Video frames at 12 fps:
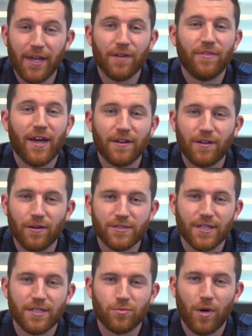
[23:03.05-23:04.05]
give that a
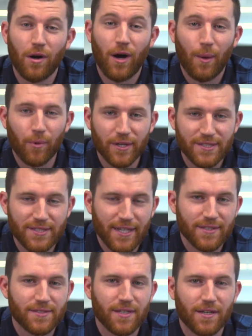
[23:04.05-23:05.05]
cosign as well. I'm wearing
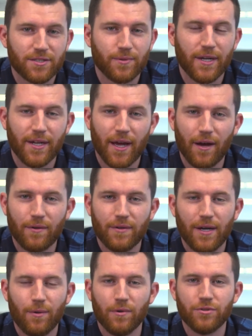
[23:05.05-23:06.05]
Stance socks right now.
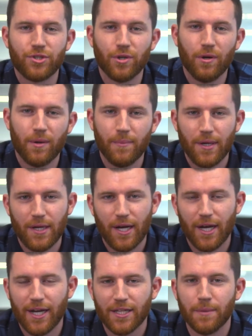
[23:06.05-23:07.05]
I won't show them.
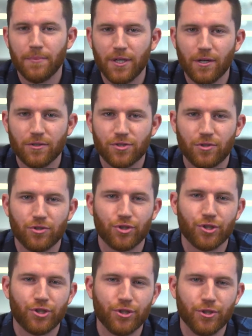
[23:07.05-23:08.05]
I got the Migos
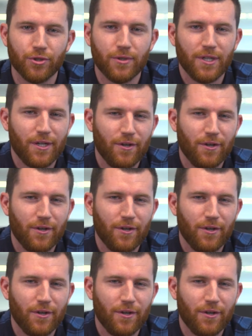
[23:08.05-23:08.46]
culture too.